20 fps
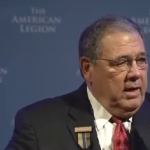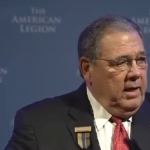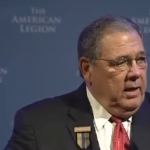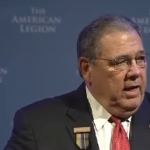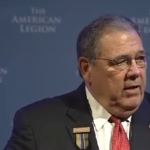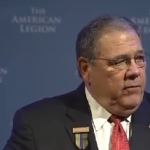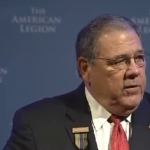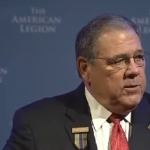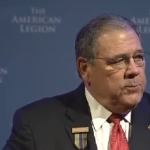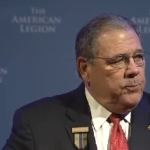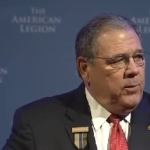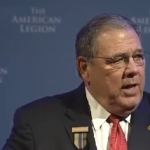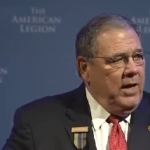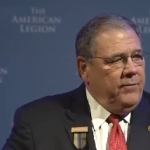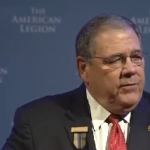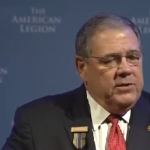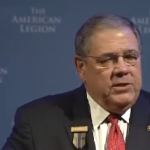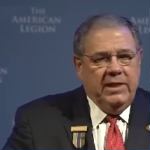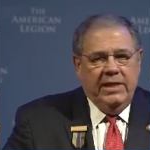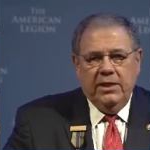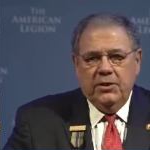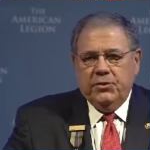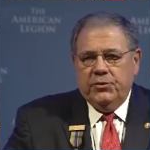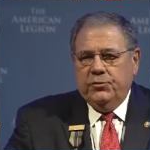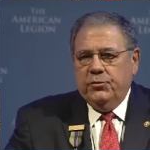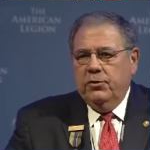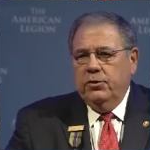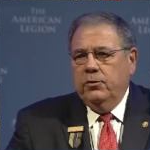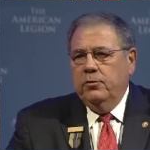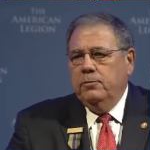If his prophecy is
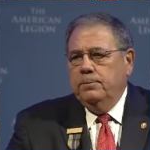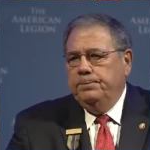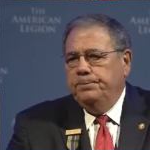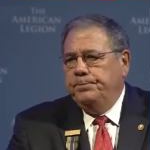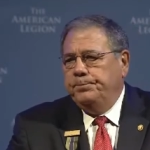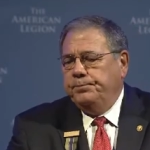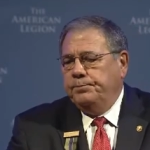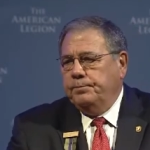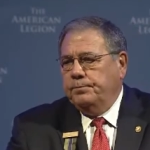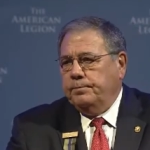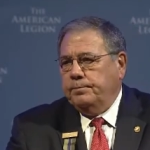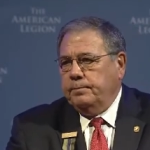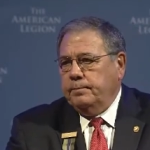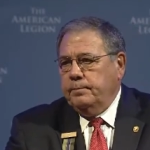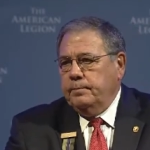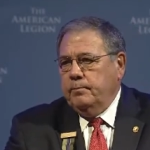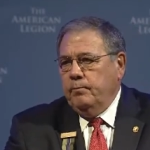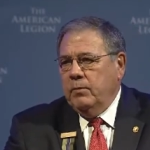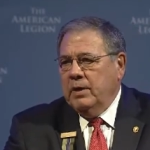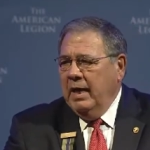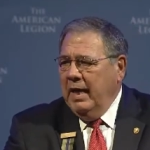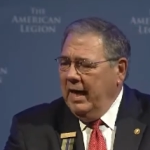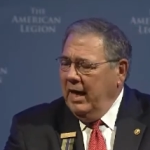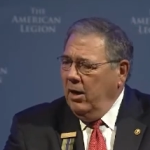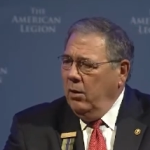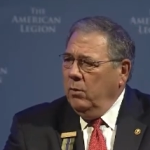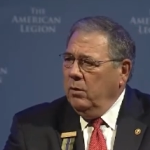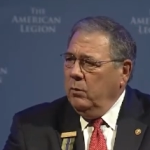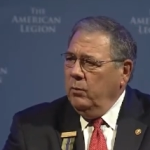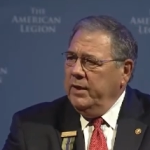true,
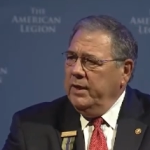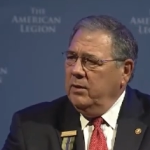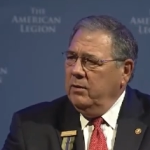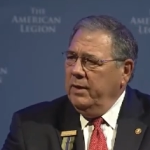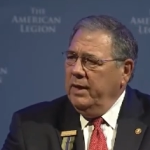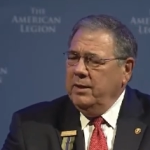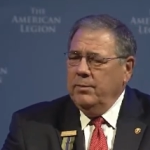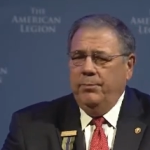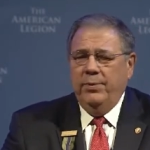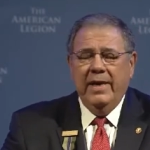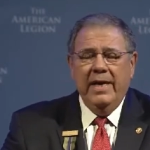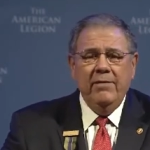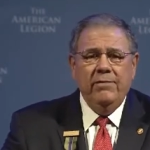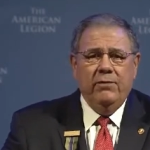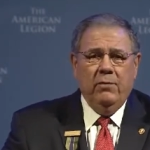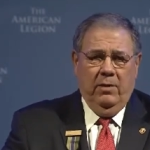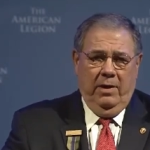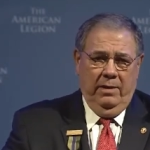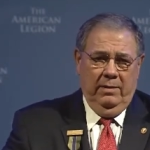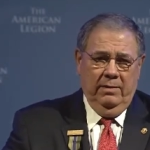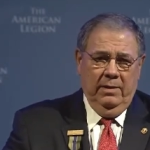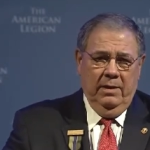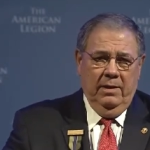how are we going to pay for it?